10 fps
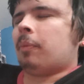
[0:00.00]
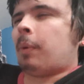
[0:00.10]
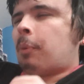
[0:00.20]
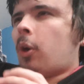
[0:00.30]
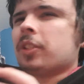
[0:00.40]

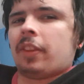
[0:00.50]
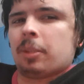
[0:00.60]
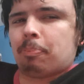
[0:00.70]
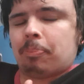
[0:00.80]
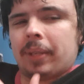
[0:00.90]
Apollo's got
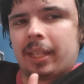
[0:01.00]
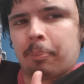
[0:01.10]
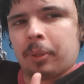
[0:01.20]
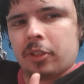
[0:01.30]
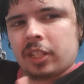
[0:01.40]
this big
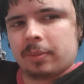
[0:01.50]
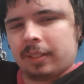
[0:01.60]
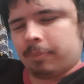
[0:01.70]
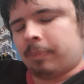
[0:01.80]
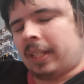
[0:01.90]
push. Is
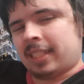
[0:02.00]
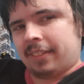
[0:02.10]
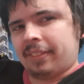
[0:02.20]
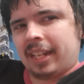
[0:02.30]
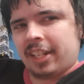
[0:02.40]
it
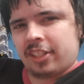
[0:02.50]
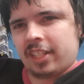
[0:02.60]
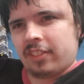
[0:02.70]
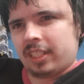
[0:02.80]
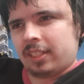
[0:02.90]
Nigerian?